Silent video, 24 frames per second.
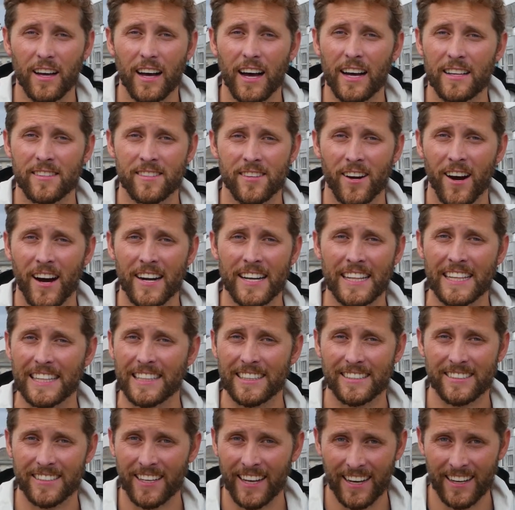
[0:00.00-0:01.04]
a tiny
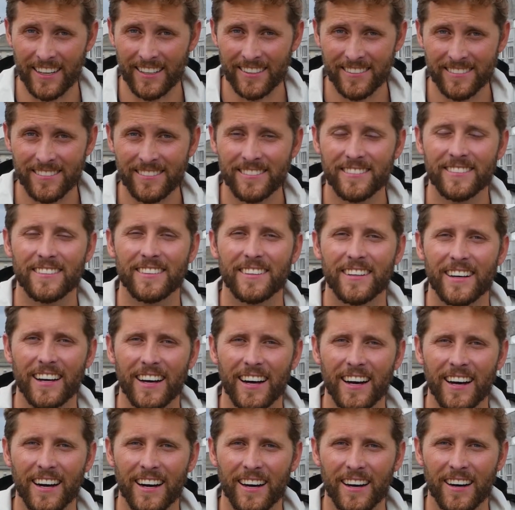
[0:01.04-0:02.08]
little town
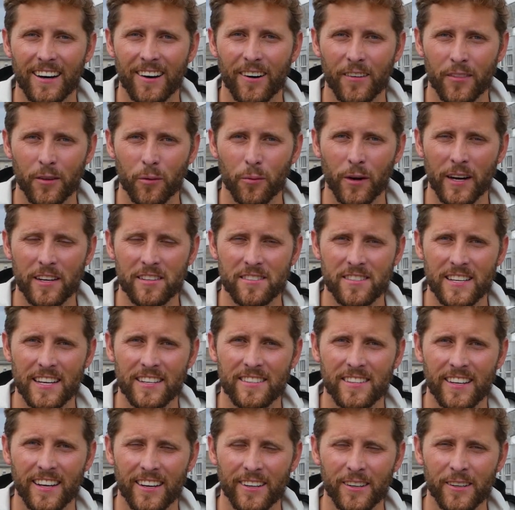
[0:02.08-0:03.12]
on the way to
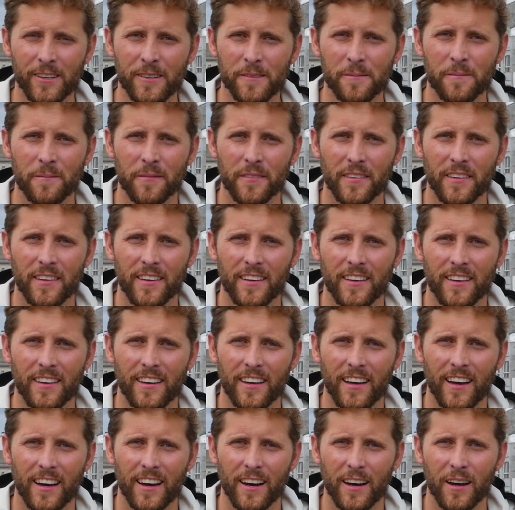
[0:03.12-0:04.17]
Santiago.
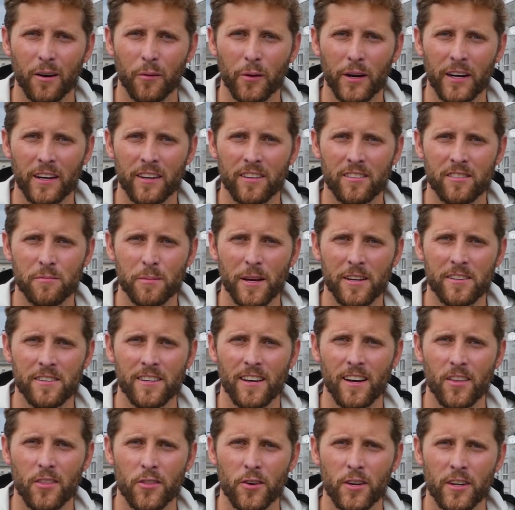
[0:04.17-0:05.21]
We're going to smash
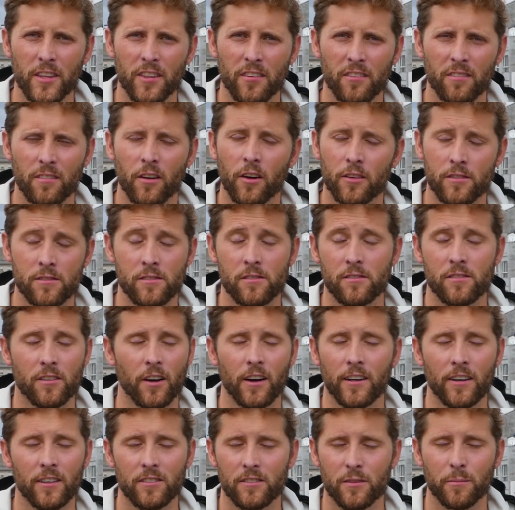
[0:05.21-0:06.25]
out the
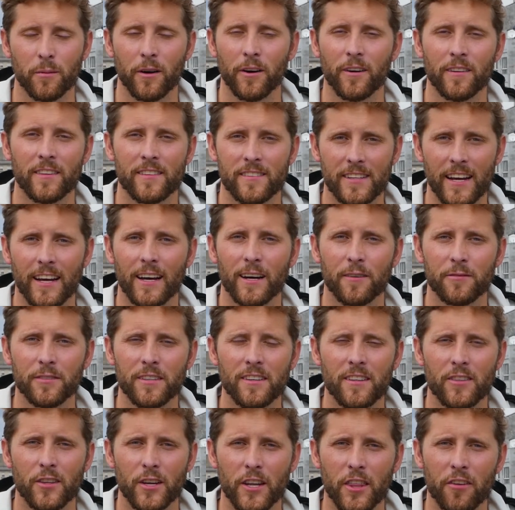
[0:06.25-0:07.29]
day after,
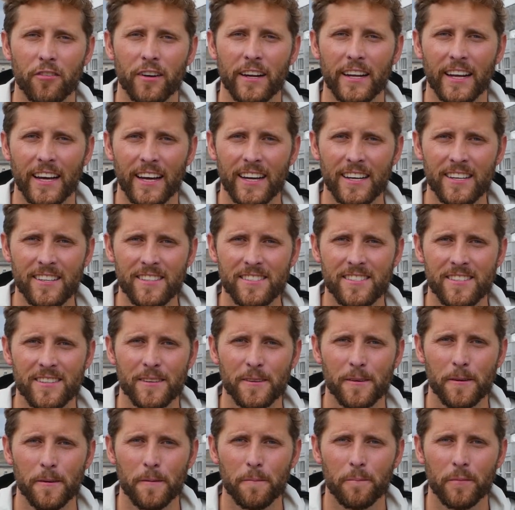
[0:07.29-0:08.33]
33 Ks.
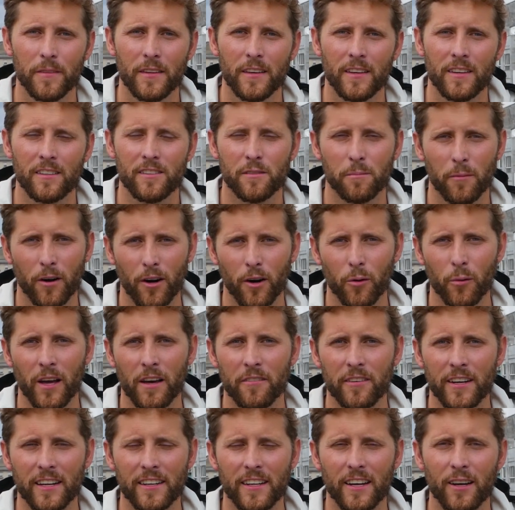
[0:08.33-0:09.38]
Tomorrow we're
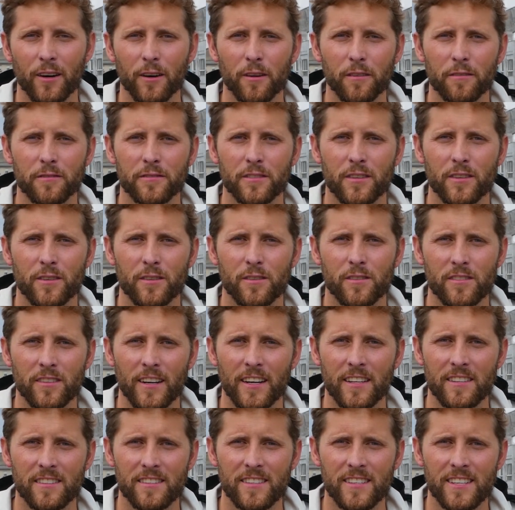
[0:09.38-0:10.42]
having a day off to
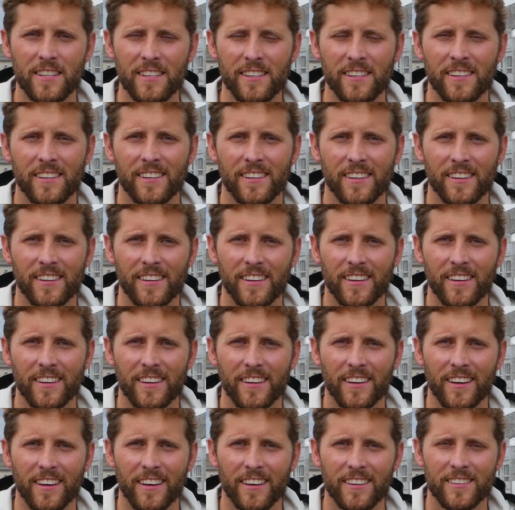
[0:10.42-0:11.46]
sightsee.
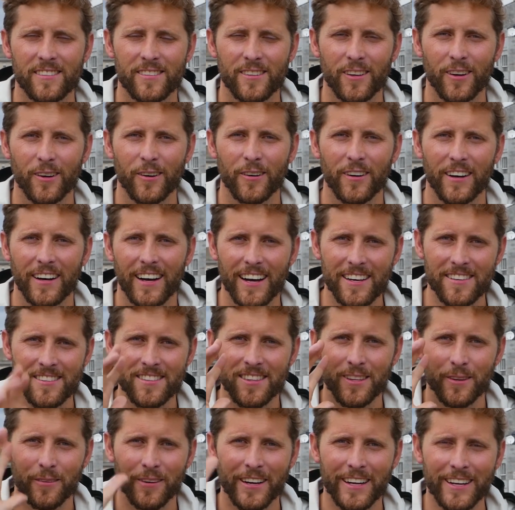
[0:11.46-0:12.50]
So hasta
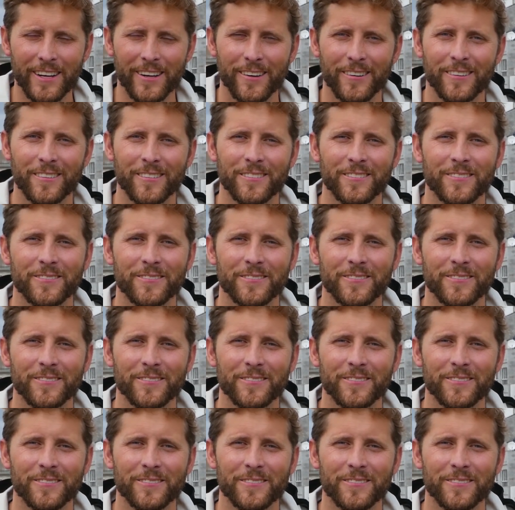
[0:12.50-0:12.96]
luego.